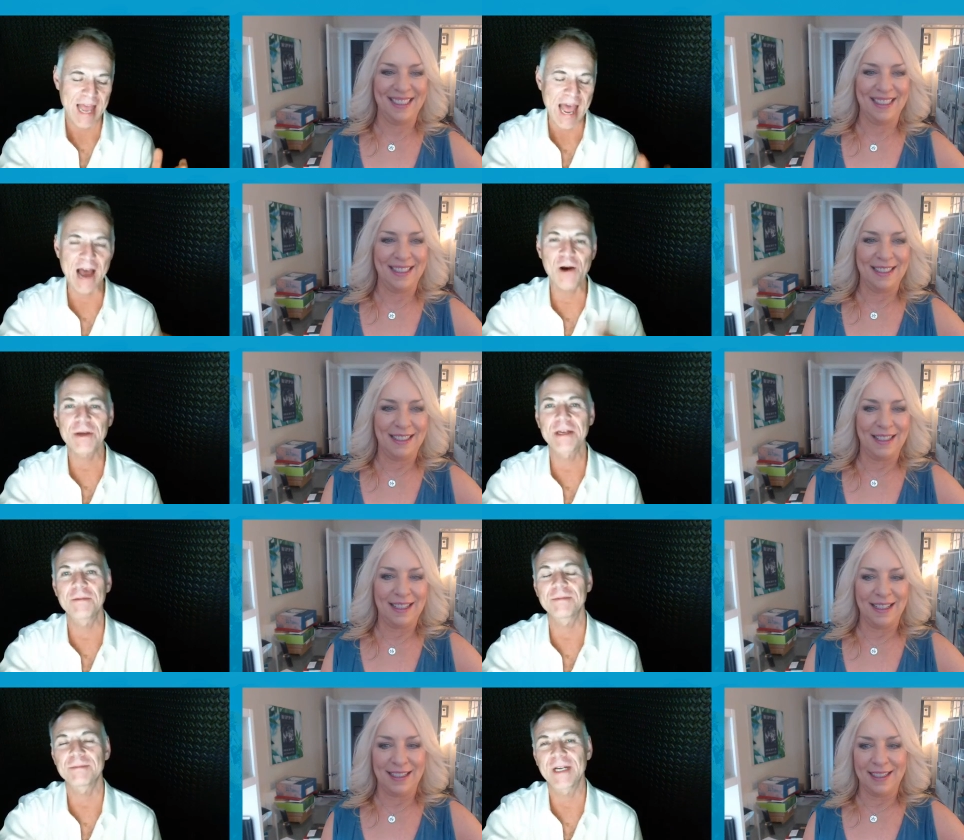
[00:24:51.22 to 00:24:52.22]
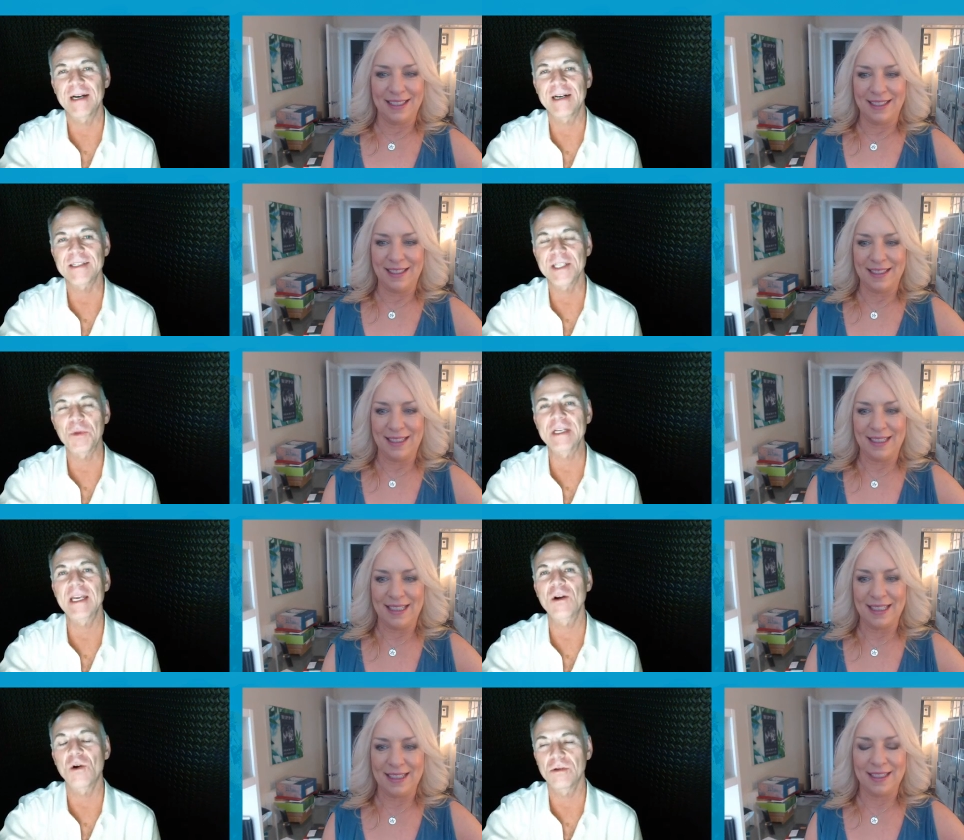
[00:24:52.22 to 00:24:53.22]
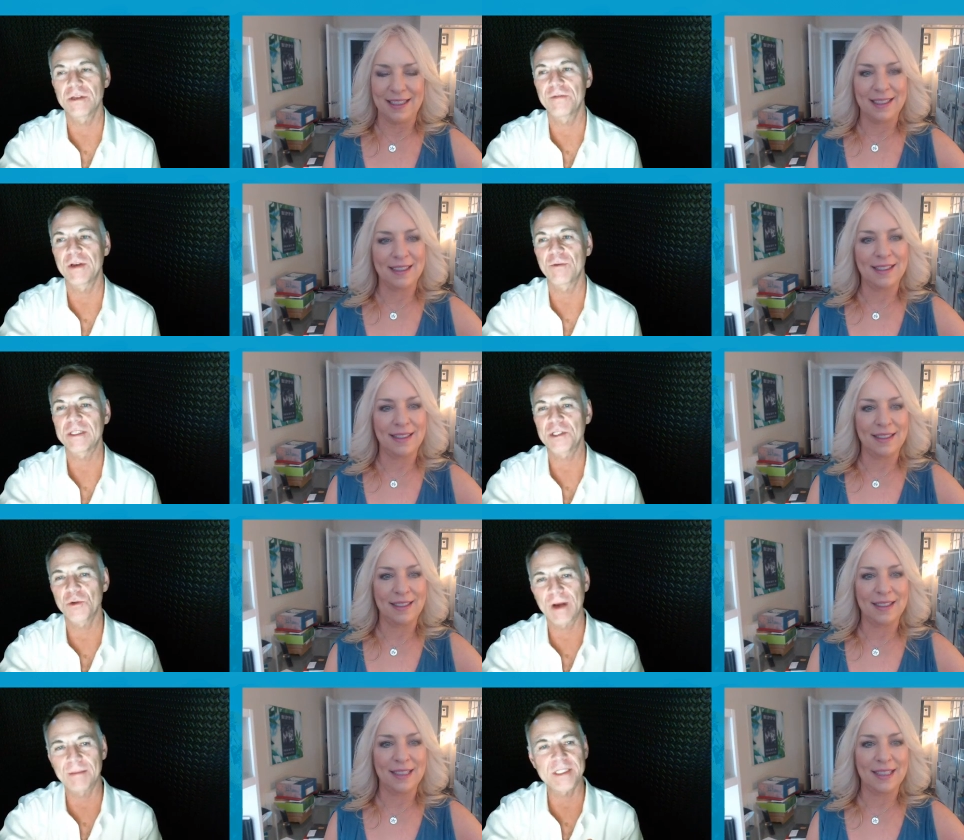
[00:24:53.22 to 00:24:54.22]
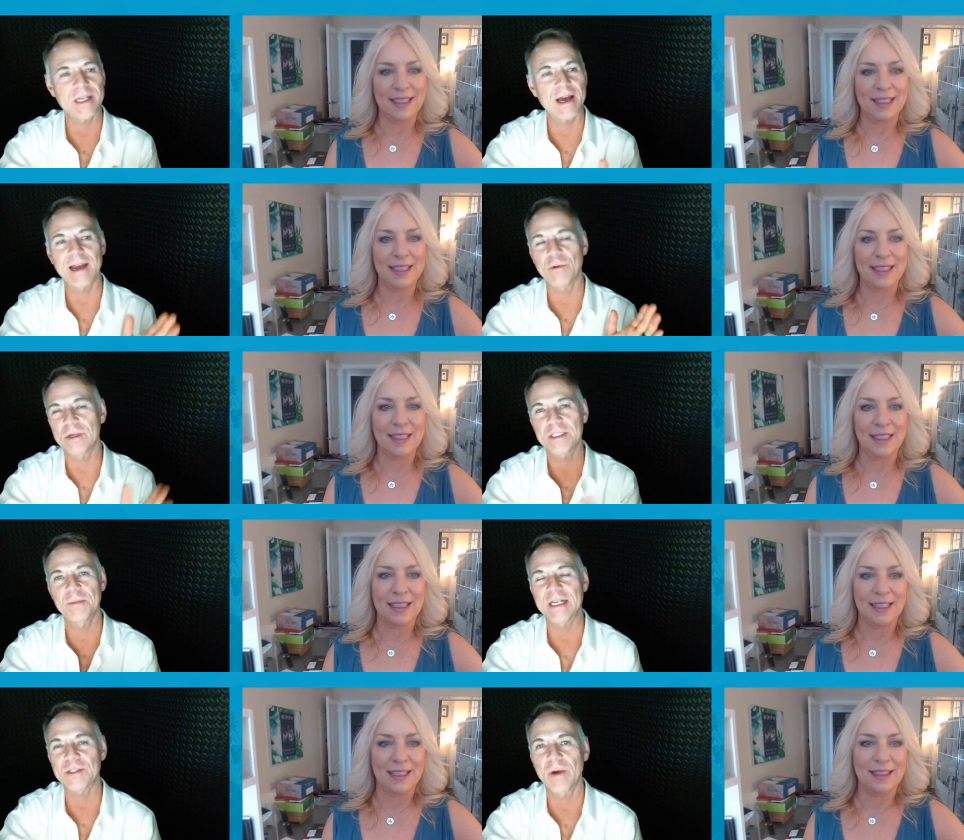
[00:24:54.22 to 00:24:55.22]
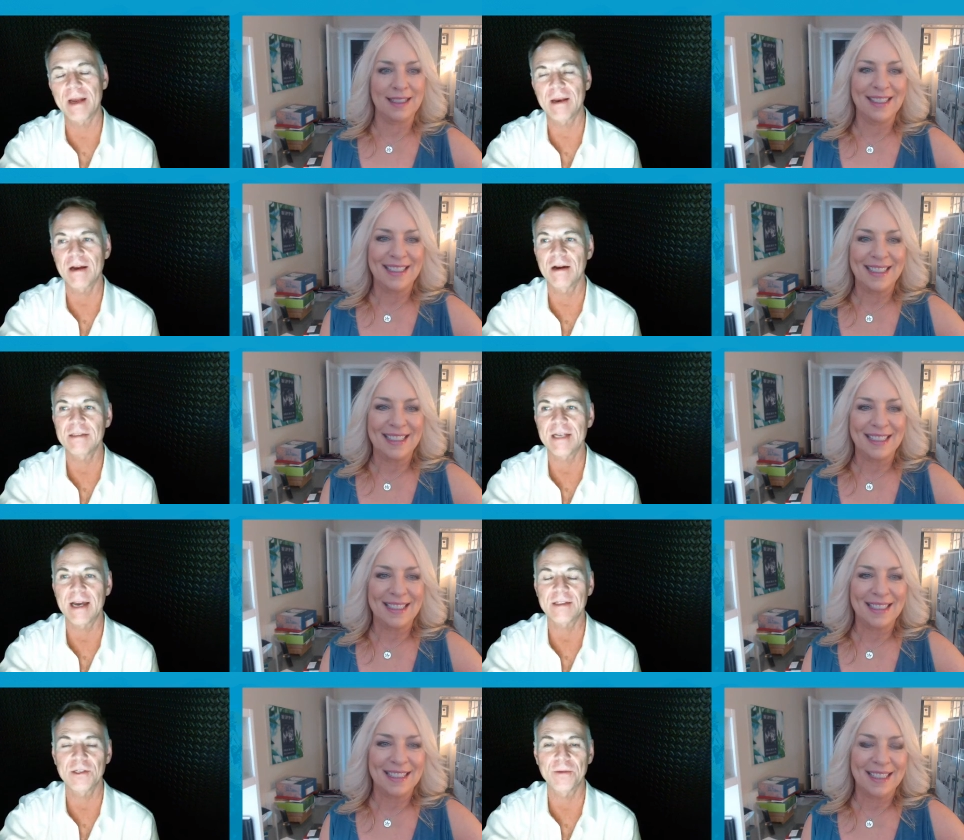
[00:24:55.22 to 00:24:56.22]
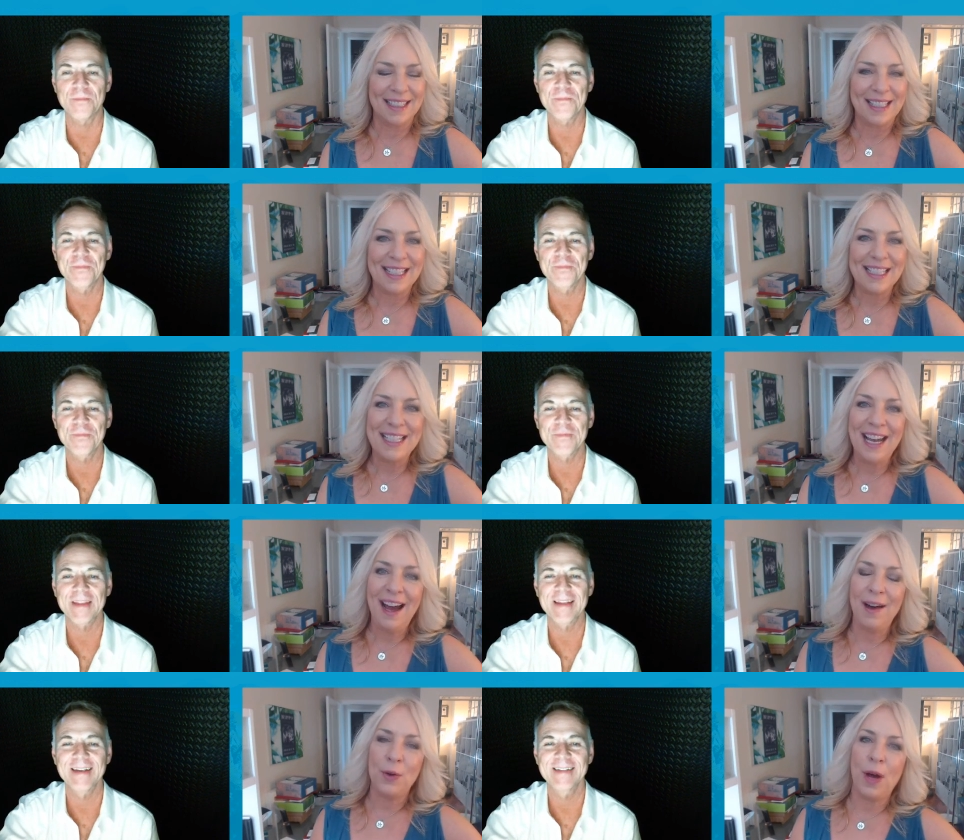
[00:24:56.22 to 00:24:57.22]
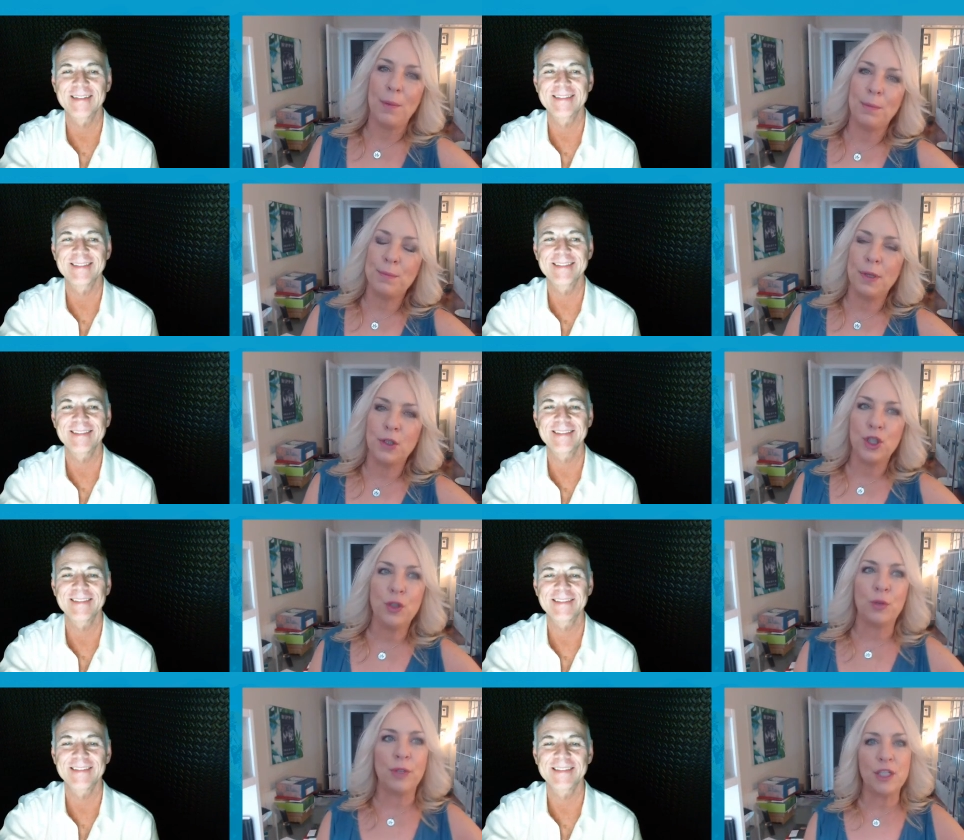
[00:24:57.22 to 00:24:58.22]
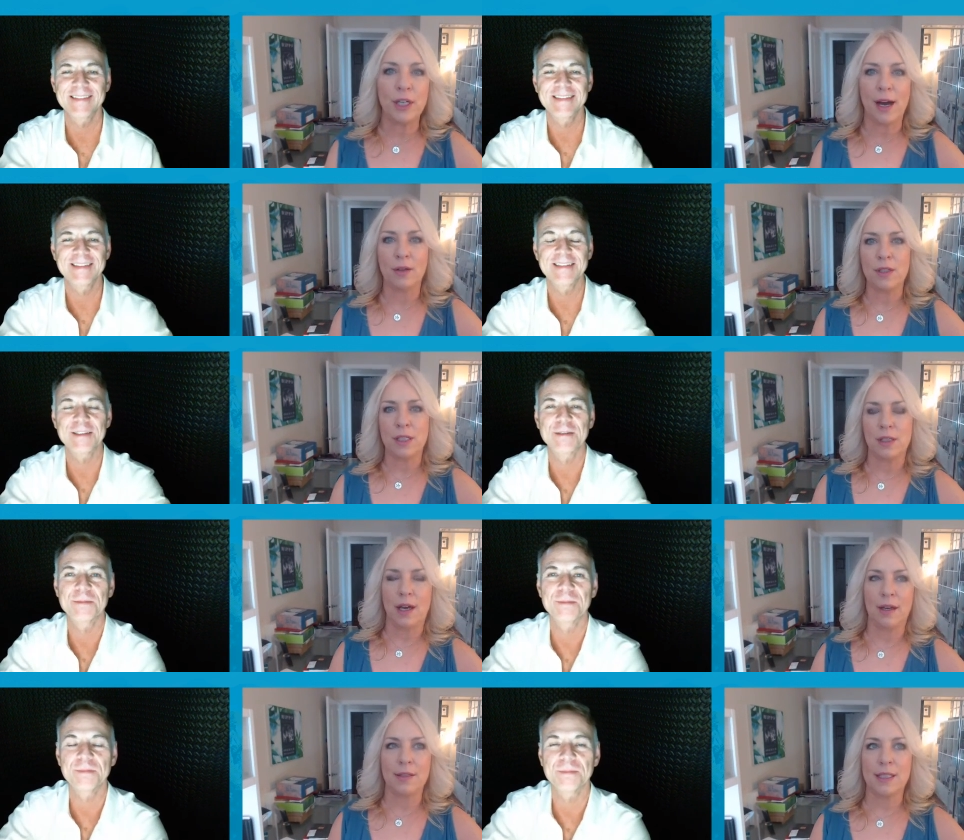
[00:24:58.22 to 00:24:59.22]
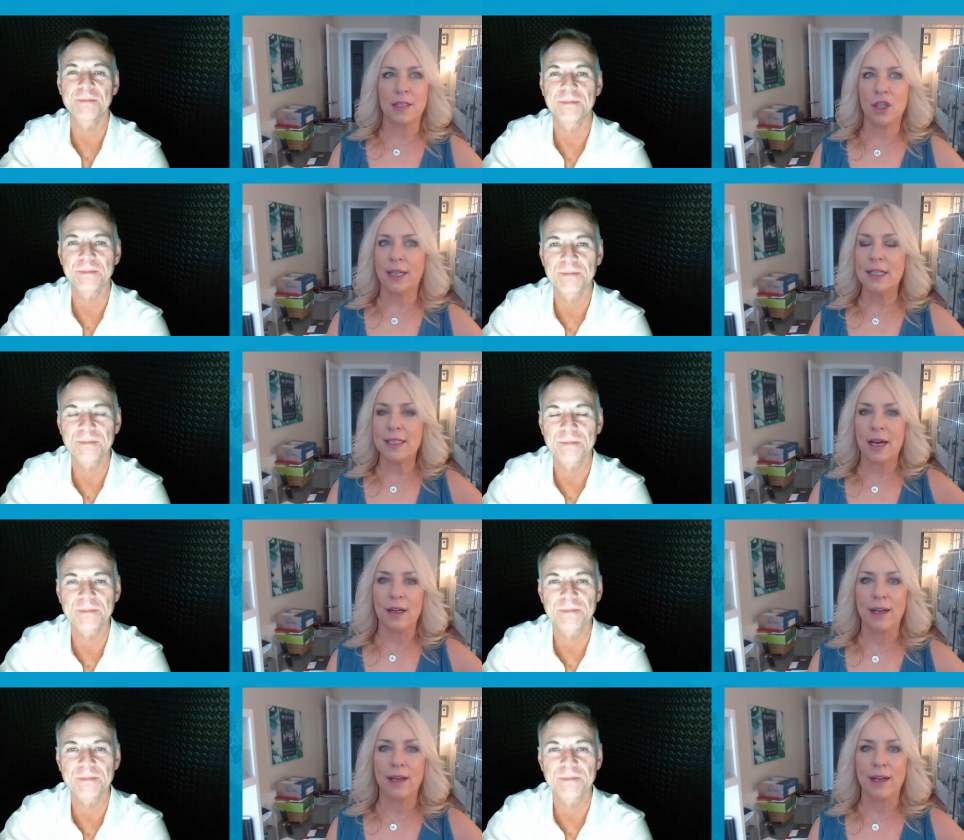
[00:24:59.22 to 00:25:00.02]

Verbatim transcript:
Speaker 1: how can someone get a hold of you? What's your website? What's the best way to contact you?
Speaker 2: Yeah, you can reach out to check us out